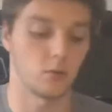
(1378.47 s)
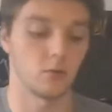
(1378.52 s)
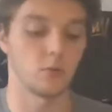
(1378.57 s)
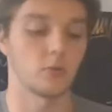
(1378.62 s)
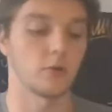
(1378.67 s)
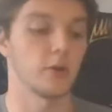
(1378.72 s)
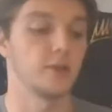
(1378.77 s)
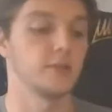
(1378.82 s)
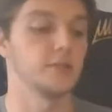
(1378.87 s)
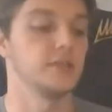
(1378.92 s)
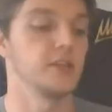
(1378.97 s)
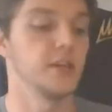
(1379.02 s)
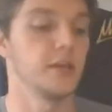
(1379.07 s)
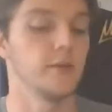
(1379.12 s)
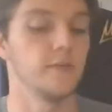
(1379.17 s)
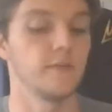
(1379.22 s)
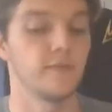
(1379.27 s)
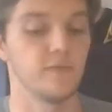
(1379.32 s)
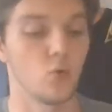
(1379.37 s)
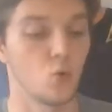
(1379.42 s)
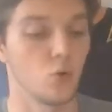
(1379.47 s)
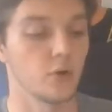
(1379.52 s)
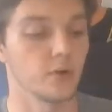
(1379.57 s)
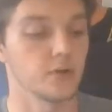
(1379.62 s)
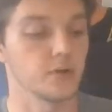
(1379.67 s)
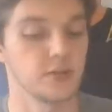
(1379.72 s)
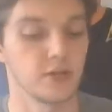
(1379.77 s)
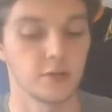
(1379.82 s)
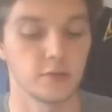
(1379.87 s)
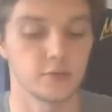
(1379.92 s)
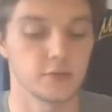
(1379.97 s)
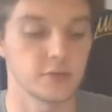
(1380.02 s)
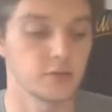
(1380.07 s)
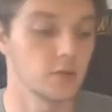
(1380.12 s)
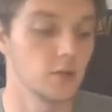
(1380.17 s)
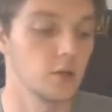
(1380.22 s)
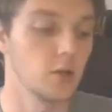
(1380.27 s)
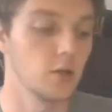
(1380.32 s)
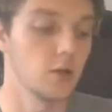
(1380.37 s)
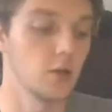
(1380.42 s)
Okay, CD4 cells.
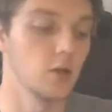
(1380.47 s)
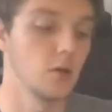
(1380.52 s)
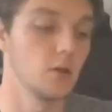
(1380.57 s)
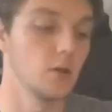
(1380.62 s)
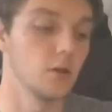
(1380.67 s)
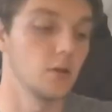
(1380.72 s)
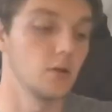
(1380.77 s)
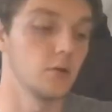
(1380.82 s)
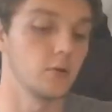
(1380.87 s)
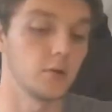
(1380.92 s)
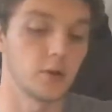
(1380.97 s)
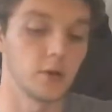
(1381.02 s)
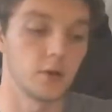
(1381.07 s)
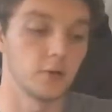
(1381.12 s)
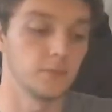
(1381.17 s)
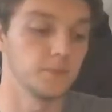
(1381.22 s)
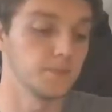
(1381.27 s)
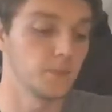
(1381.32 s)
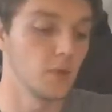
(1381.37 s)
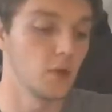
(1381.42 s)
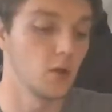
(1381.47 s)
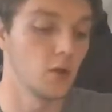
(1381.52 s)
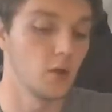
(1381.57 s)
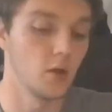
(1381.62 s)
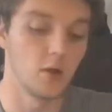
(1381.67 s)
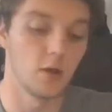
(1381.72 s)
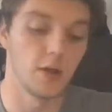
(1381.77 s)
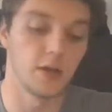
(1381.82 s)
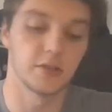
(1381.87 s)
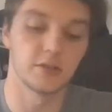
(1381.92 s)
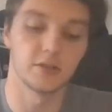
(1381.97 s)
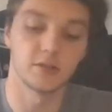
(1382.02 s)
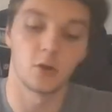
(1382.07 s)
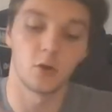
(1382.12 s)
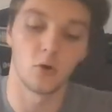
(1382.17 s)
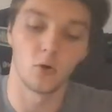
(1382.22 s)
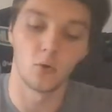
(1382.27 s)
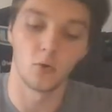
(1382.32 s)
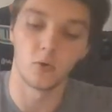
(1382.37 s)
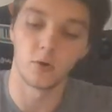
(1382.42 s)
Okay, and
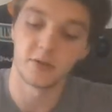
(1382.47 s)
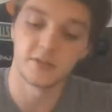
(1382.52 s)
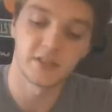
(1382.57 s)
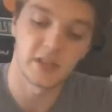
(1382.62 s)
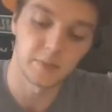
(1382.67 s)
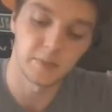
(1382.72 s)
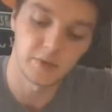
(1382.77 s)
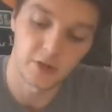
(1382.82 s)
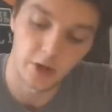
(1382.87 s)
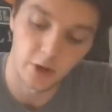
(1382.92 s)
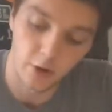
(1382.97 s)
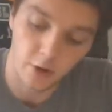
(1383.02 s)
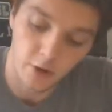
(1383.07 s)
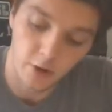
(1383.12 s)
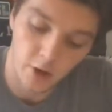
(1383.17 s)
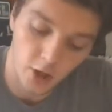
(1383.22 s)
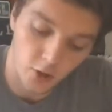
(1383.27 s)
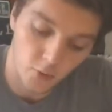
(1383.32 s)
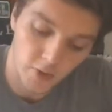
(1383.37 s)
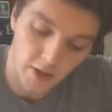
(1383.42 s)
so same scenario here. We